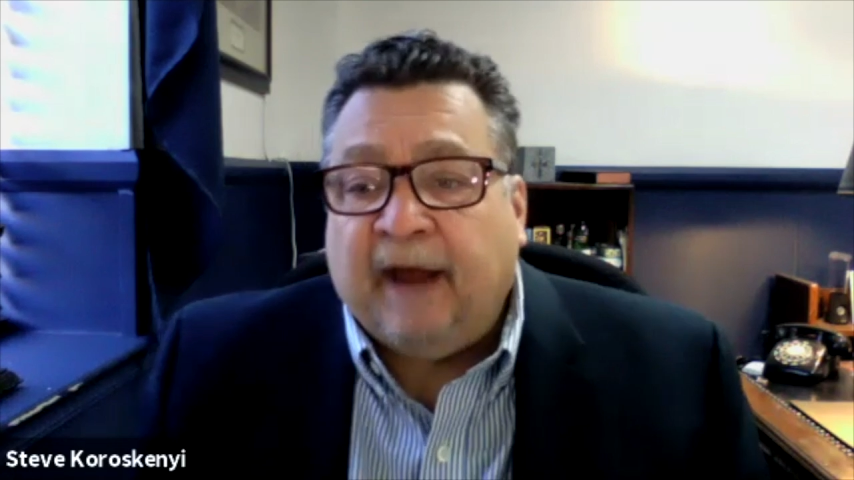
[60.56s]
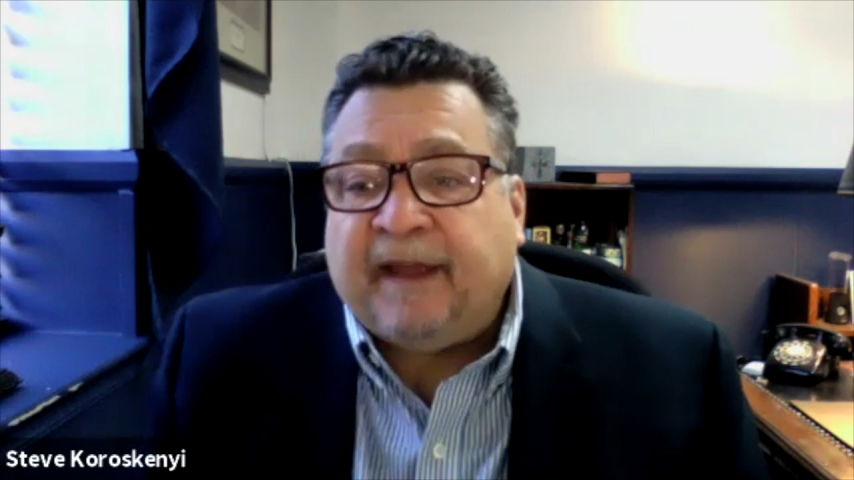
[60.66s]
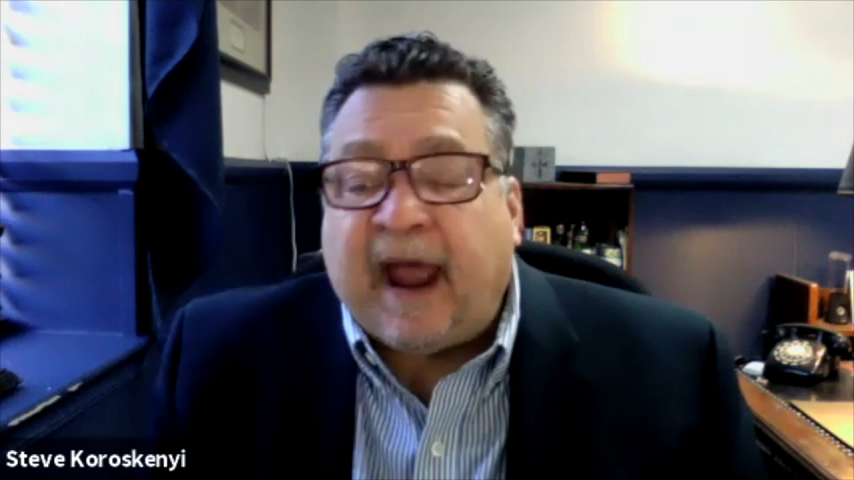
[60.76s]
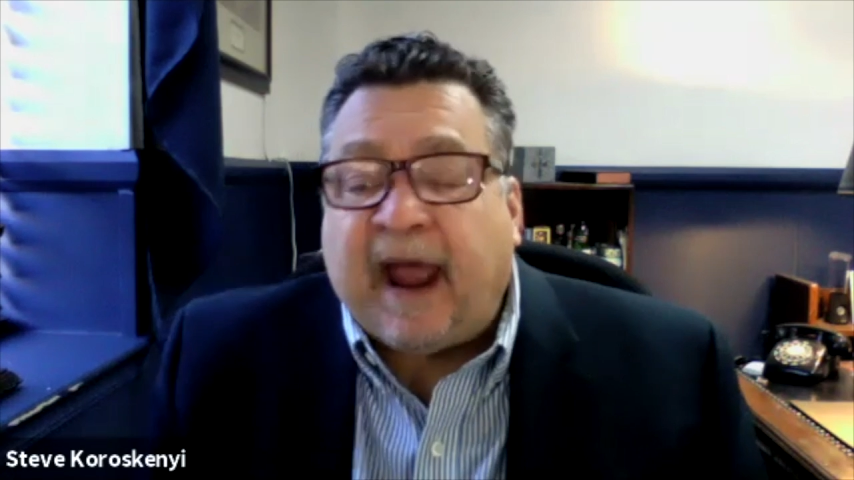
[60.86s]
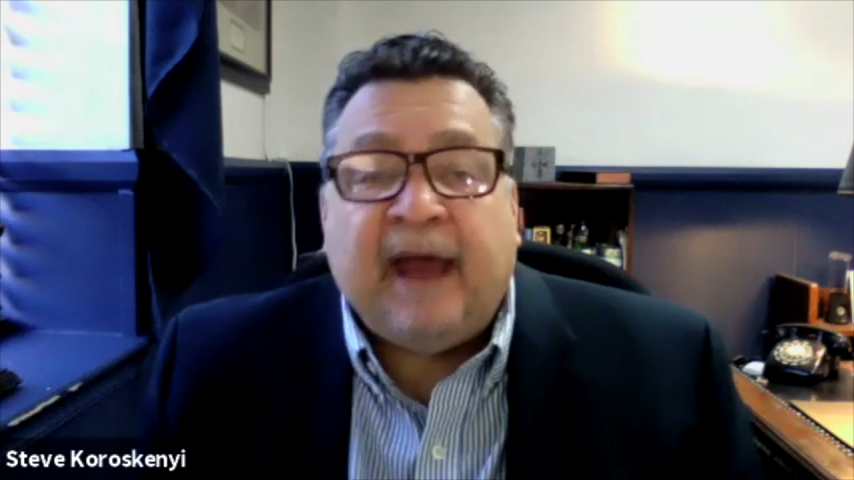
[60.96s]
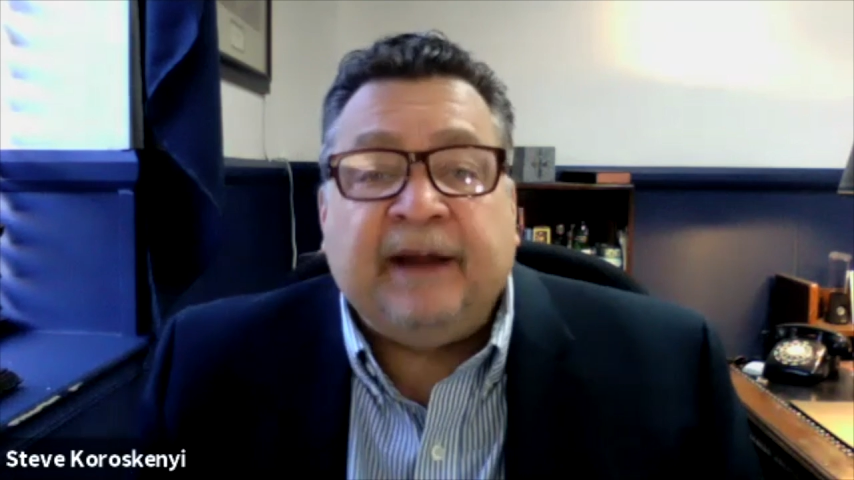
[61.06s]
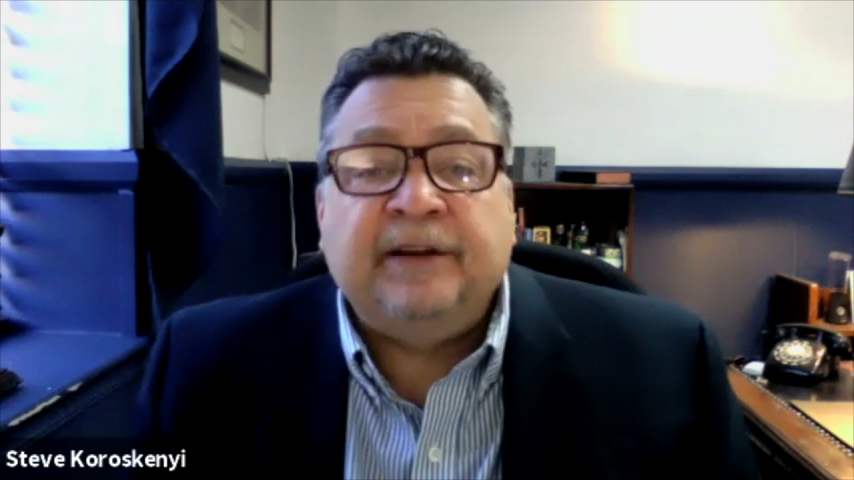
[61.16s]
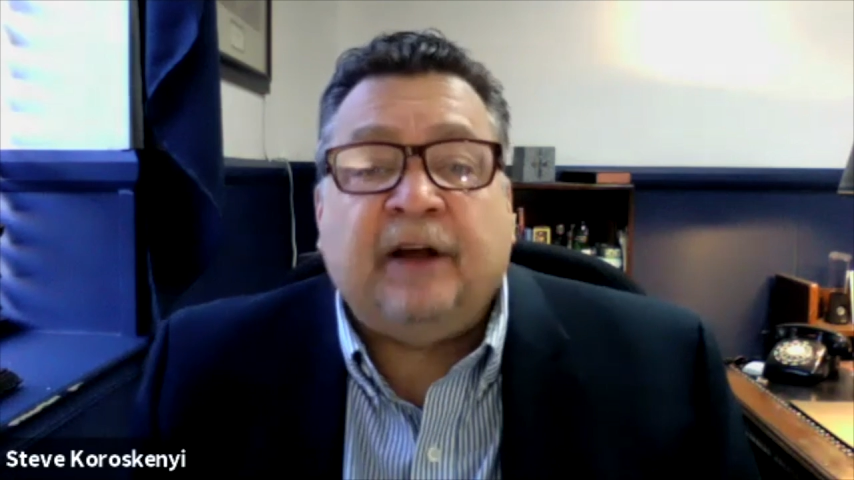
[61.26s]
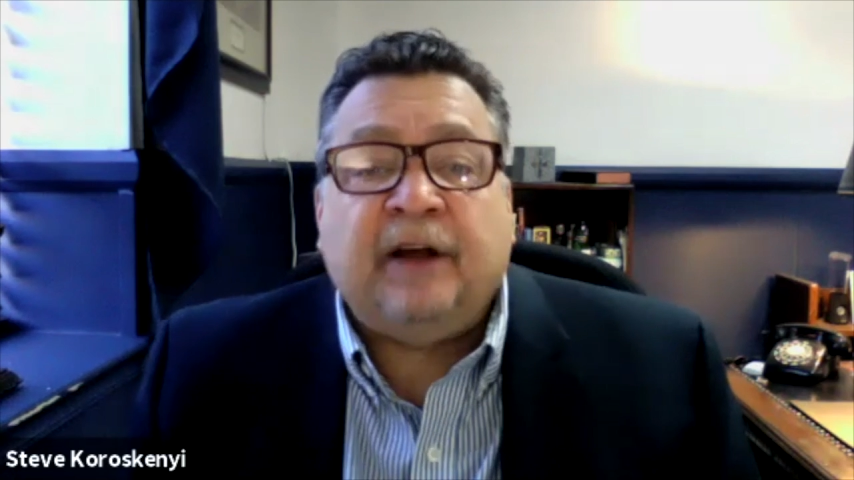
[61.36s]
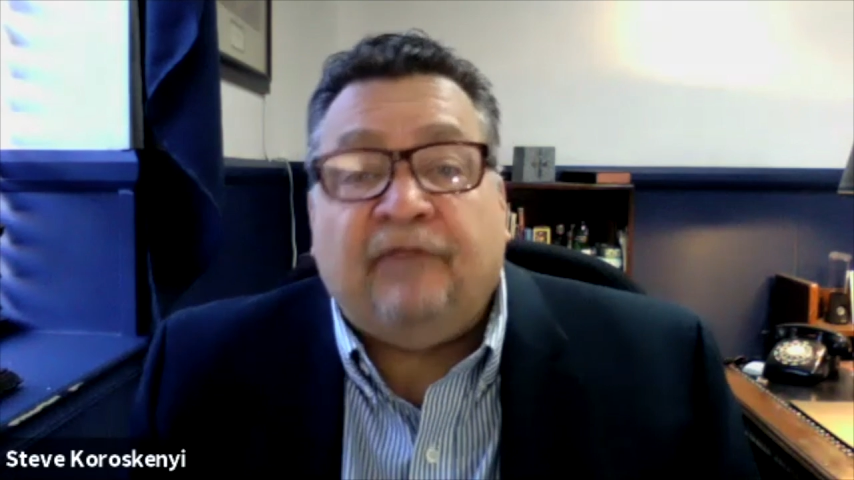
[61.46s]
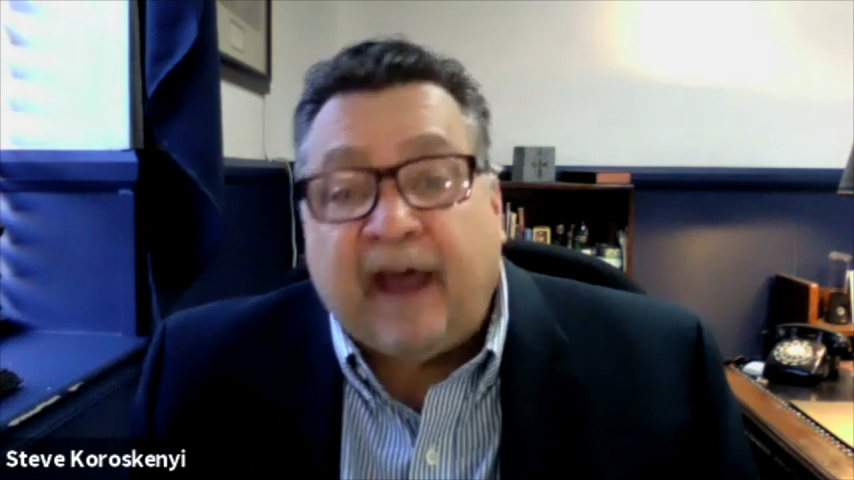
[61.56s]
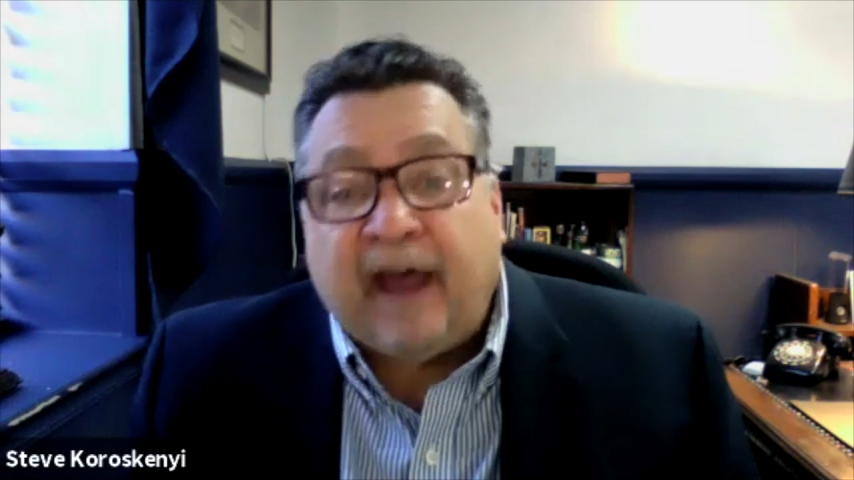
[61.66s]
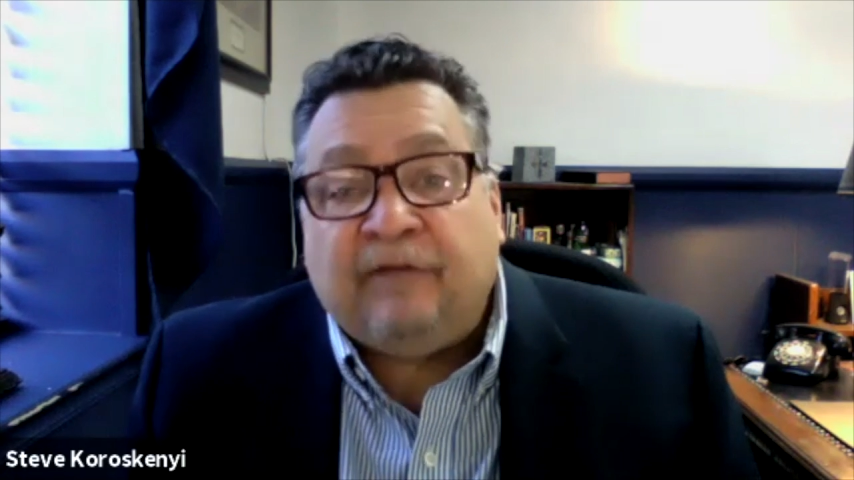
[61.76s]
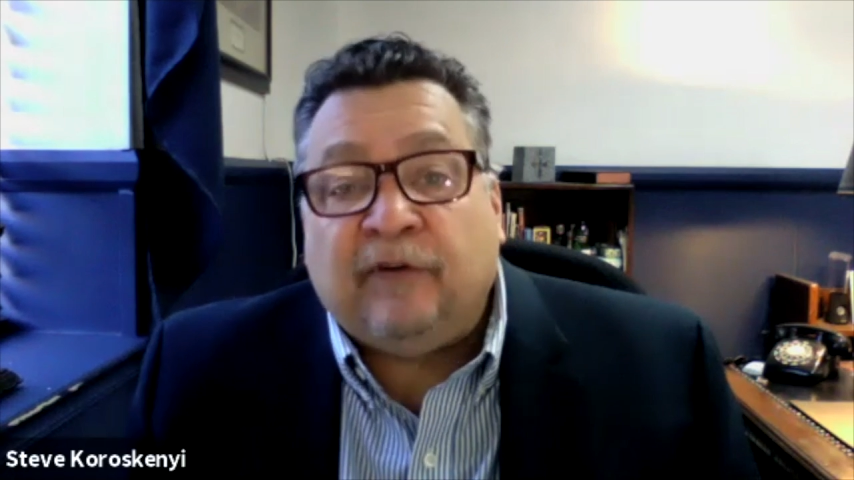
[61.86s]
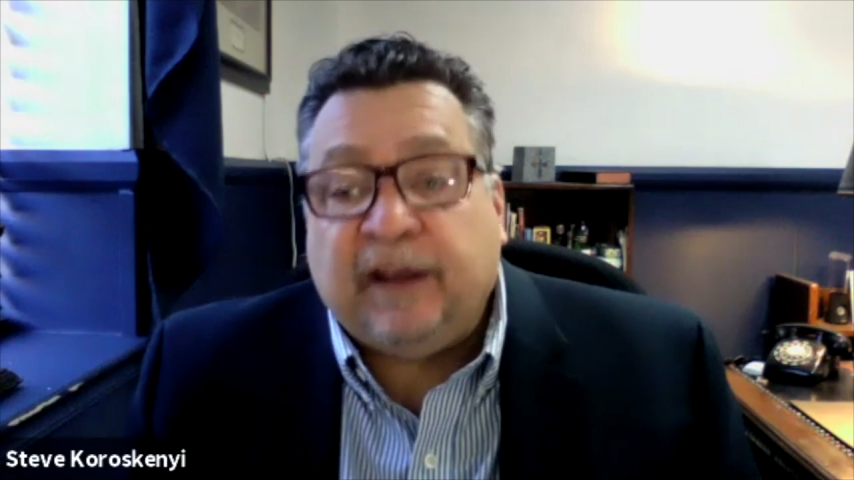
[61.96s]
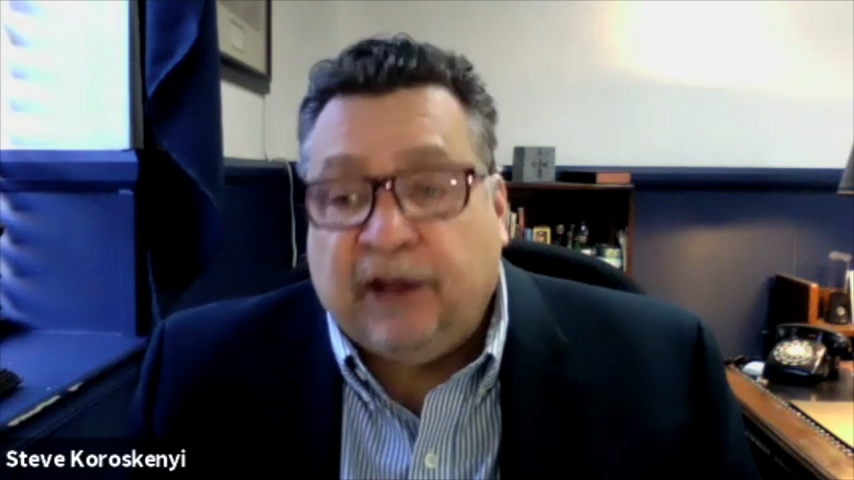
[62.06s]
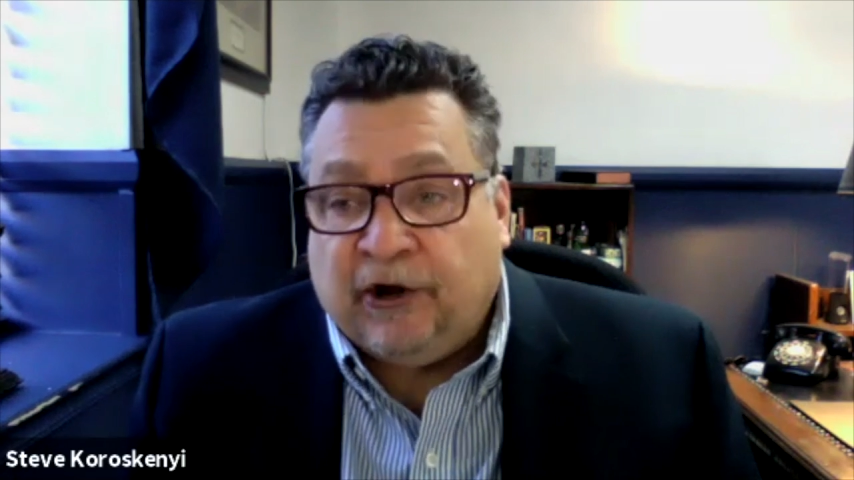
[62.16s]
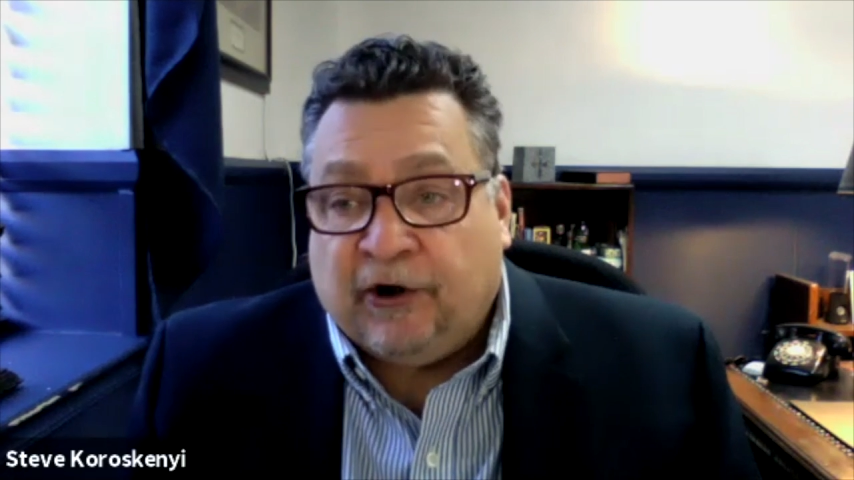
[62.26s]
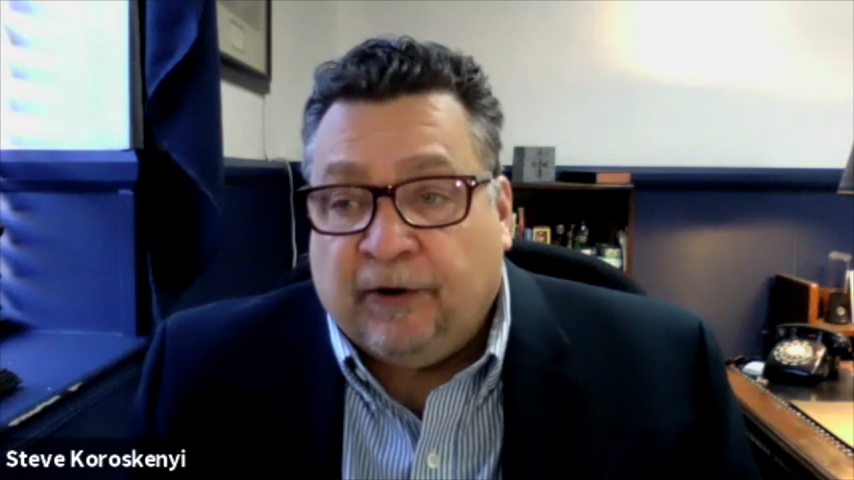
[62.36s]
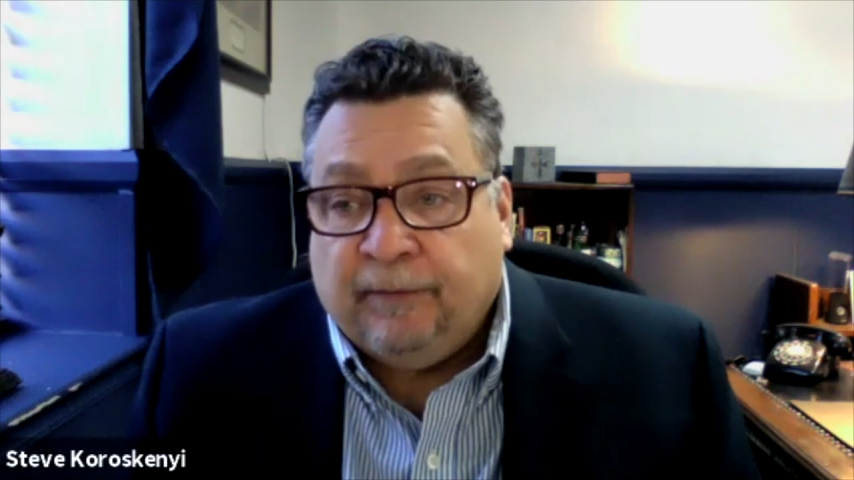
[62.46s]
the end of every year,